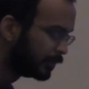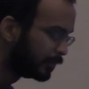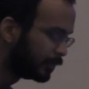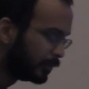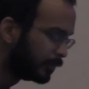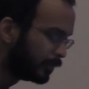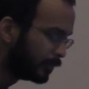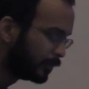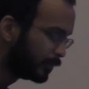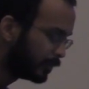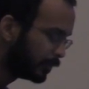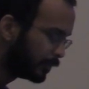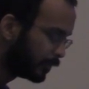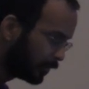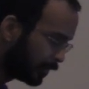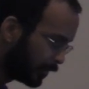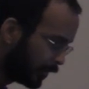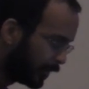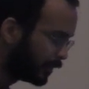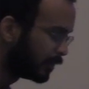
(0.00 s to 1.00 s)
turns the
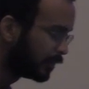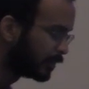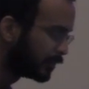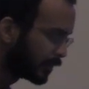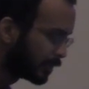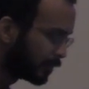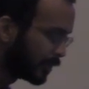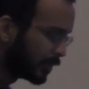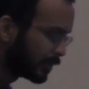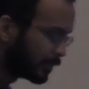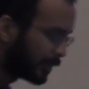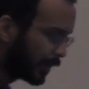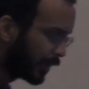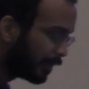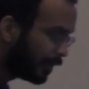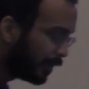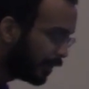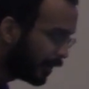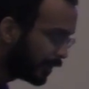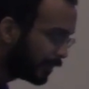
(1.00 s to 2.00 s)
compressor. Right it turns the compressor back
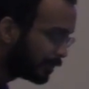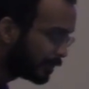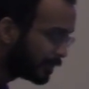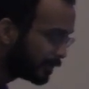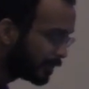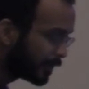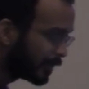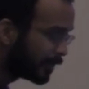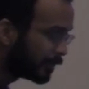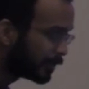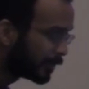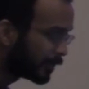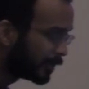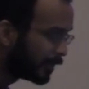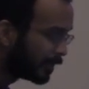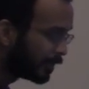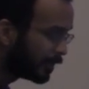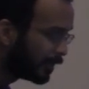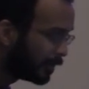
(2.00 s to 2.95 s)
on, which is very important.